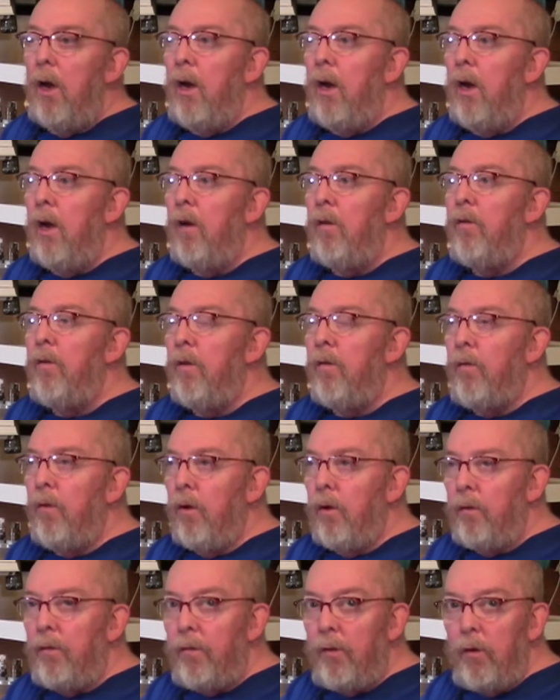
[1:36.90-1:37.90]
And for the
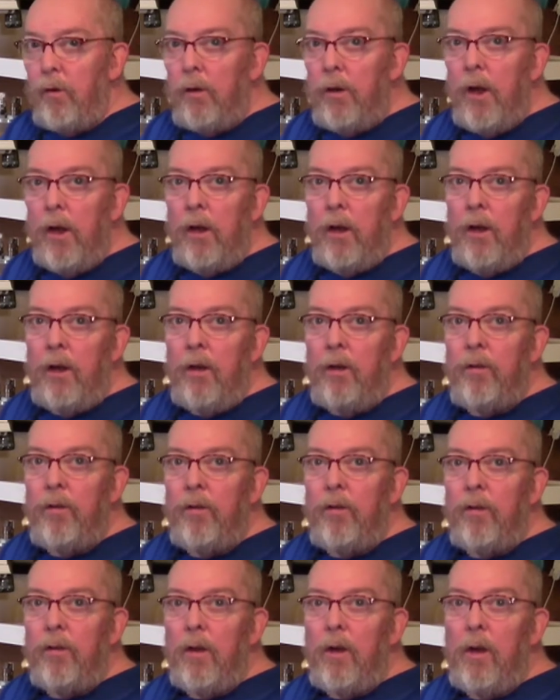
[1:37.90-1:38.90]
first few
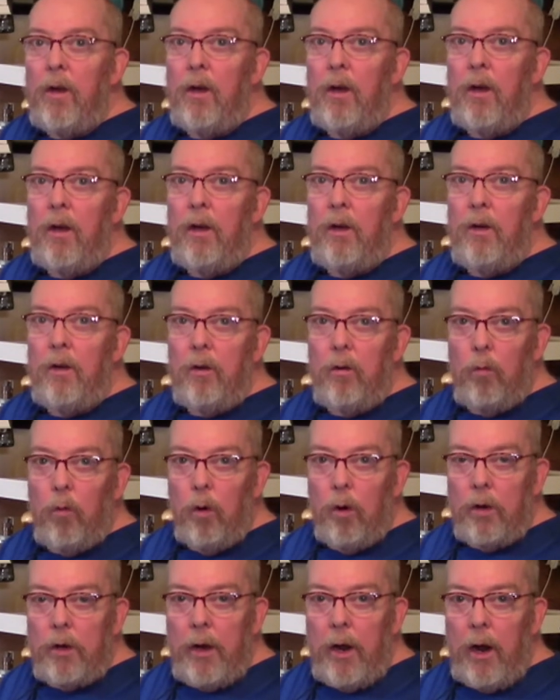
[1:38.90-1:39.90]
days, I couldn't
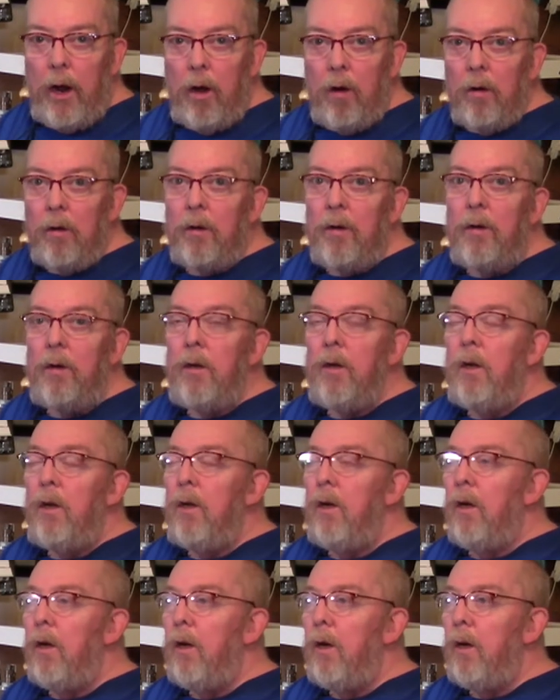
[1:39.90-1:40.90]
work out
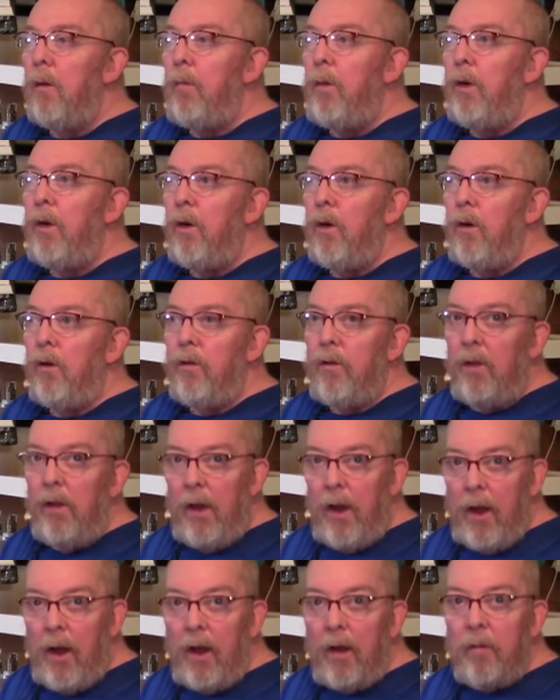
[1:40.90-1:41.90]
because of
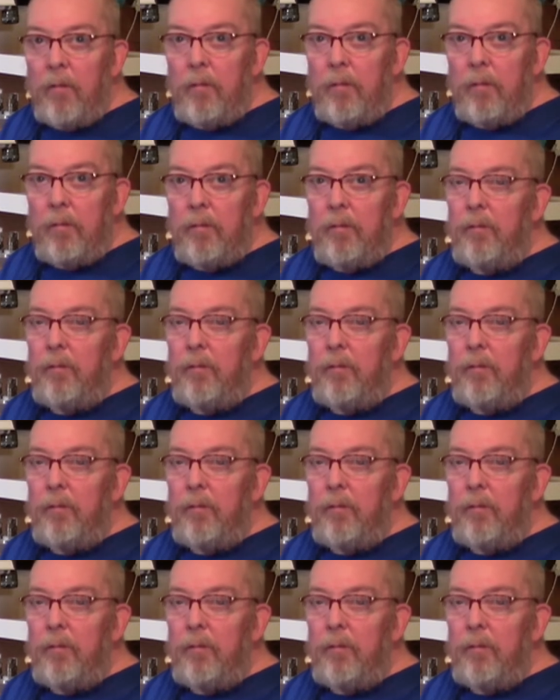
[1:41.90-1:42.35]
that.